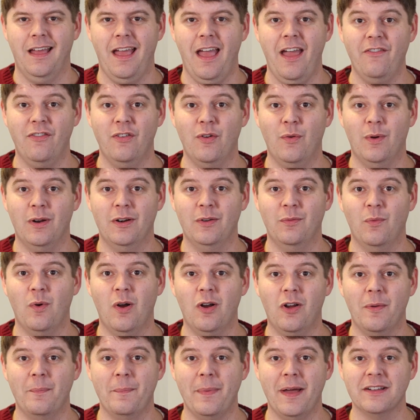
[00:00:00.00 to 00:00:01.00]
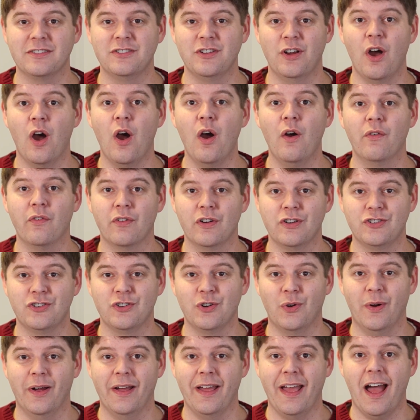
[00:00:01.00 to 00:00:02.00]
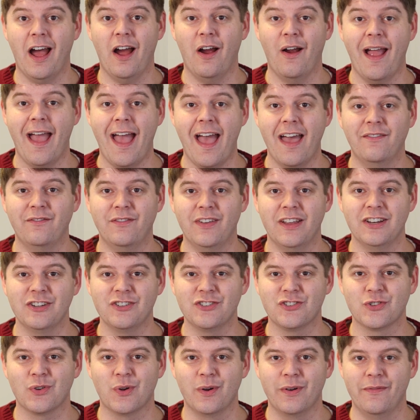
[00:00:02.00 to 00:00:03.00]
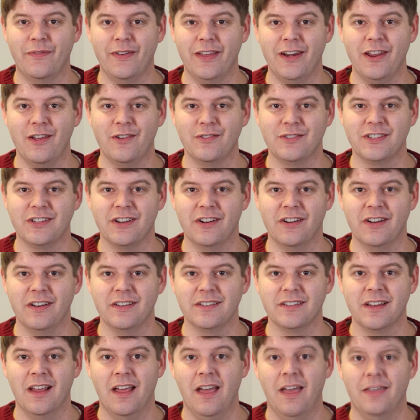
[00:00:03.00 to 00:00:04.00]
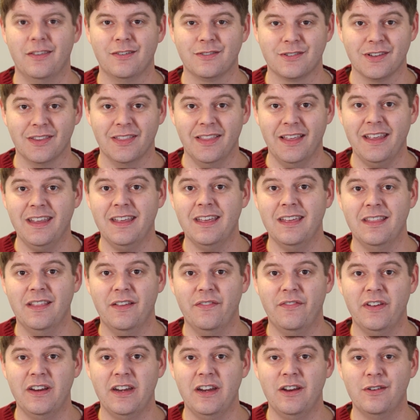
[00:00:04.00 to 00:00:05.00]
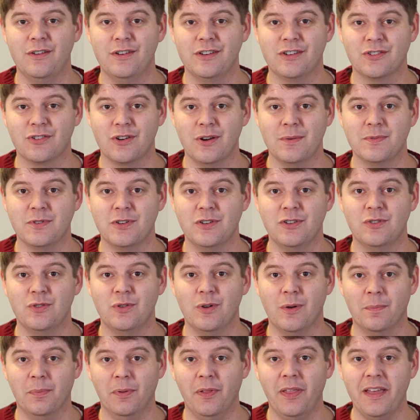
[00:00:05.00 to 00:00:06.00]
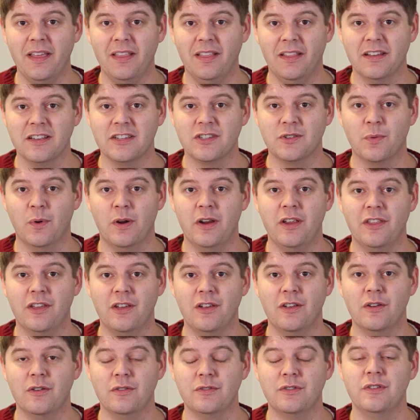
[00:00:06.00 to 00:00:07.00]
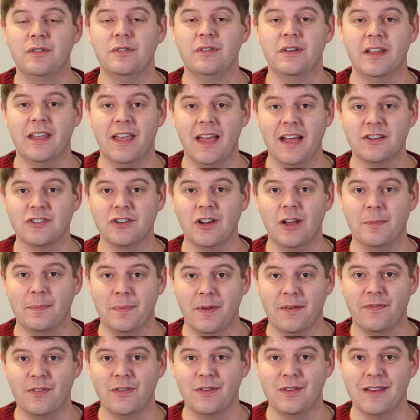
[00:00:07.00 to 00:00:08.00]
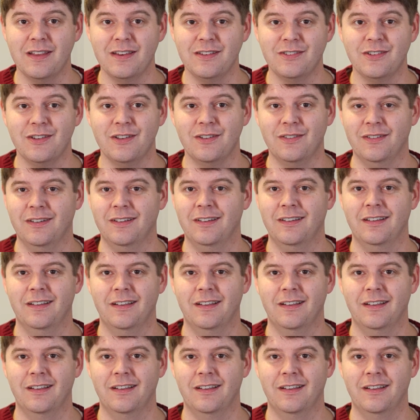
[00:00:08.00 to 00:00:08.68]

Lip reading: Hey everyone, welcome back to Overjoy, our Advent short video series. There's a link in the video description to a playlist where you can go to catch up if you need to.